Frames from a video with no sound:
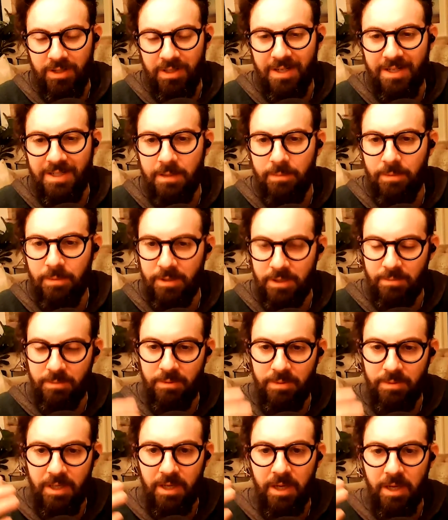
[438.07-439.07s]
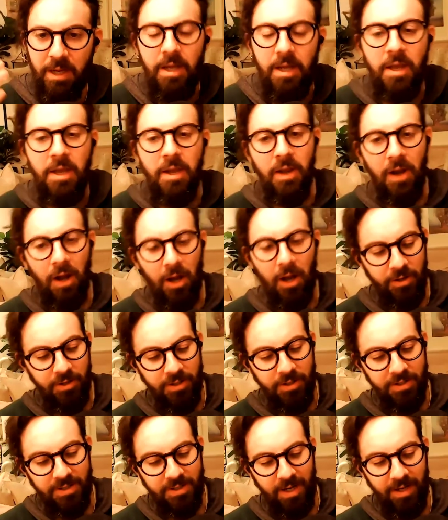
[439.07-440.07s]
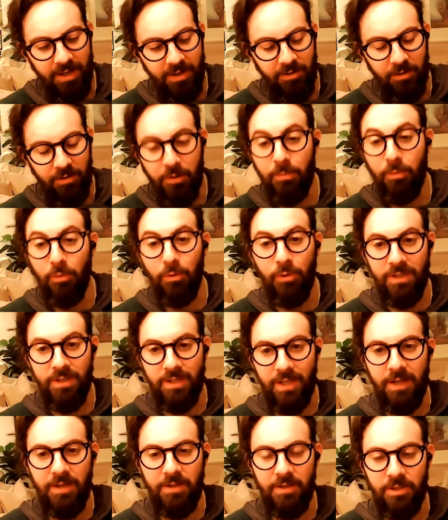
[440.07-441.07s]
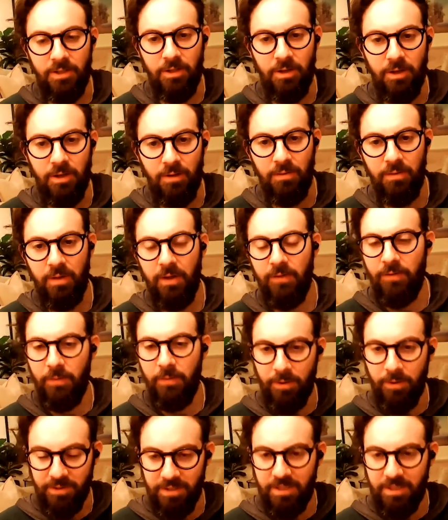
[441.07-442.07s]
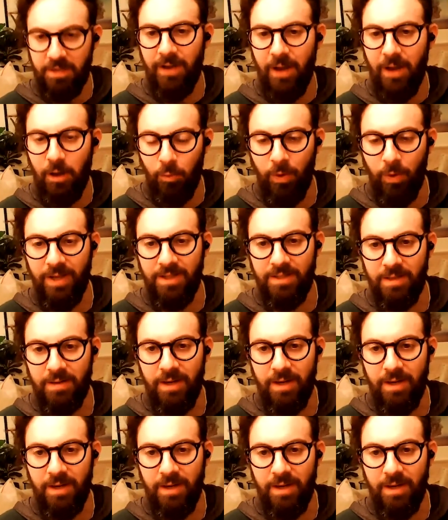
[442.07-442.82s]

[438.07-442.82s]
And is it possible to understand on a broader sense, if the positive outweighs the